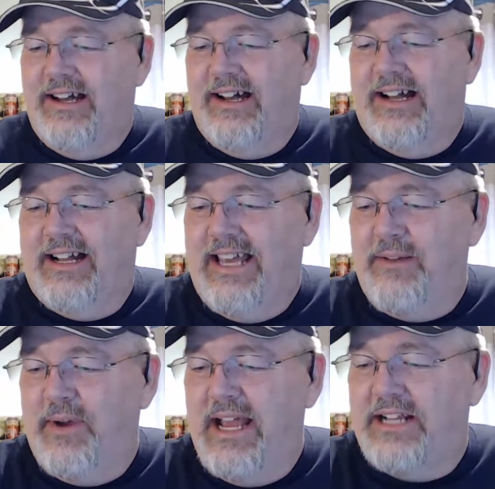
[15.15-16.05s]
Again, we
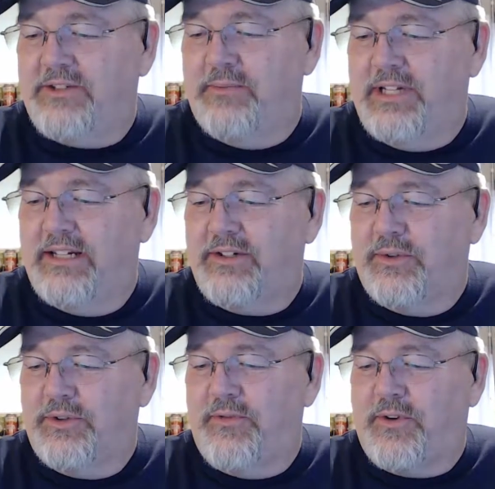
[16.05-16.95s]
had some technical
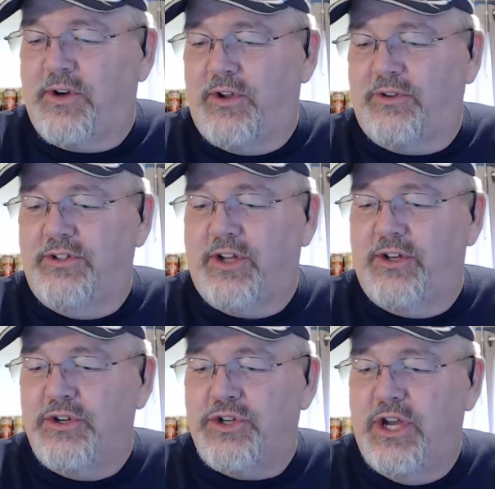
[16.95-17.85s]
difficulties on the
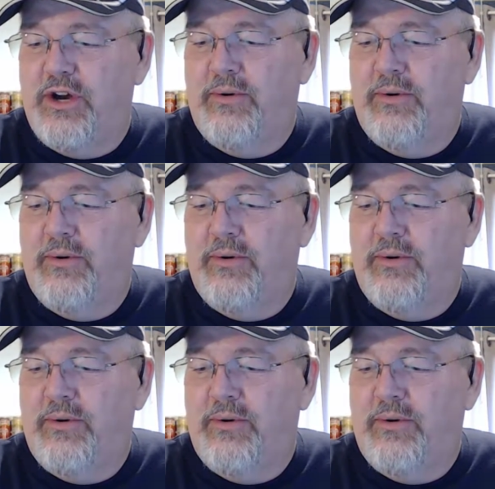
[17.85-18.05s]
show.